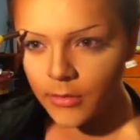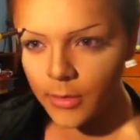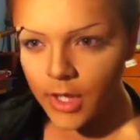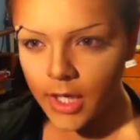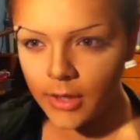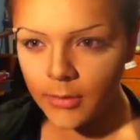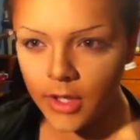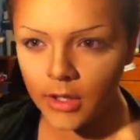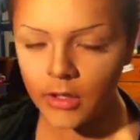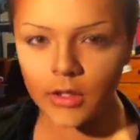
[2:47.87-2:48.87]
But I'm
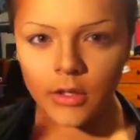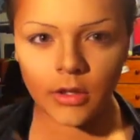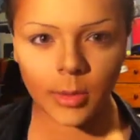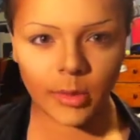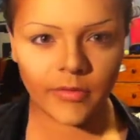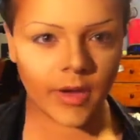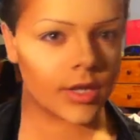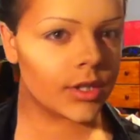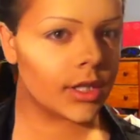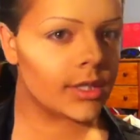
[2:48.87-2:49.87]
like a
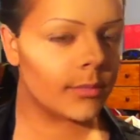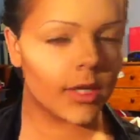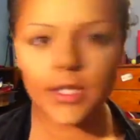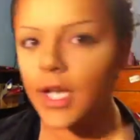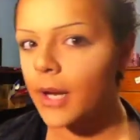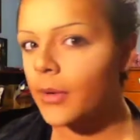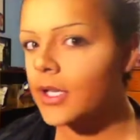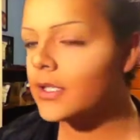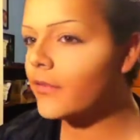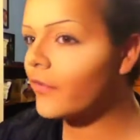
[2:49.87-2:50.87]
perfectionist. Because
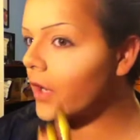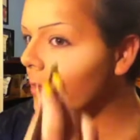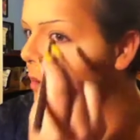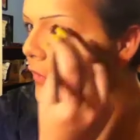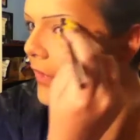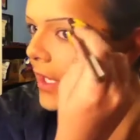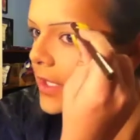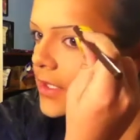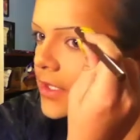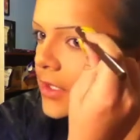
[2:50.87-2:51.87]
eyebrows frame your
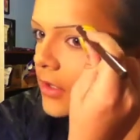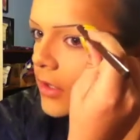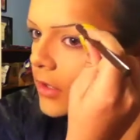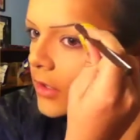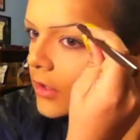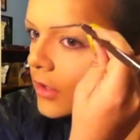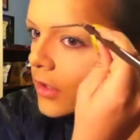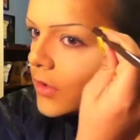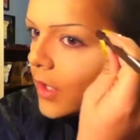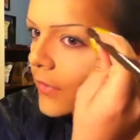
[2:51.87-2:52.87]
face.
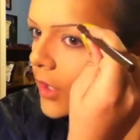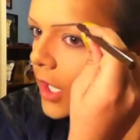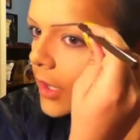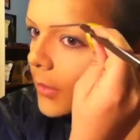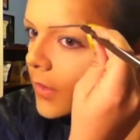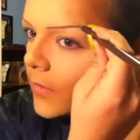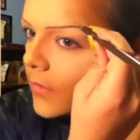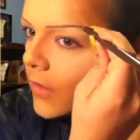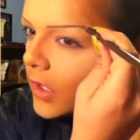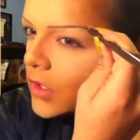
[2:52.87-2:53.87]
So if your eyebrows
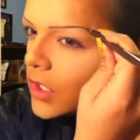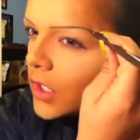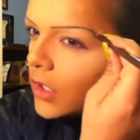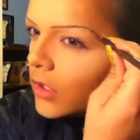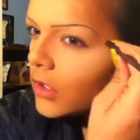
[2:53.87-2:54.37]
look like shit,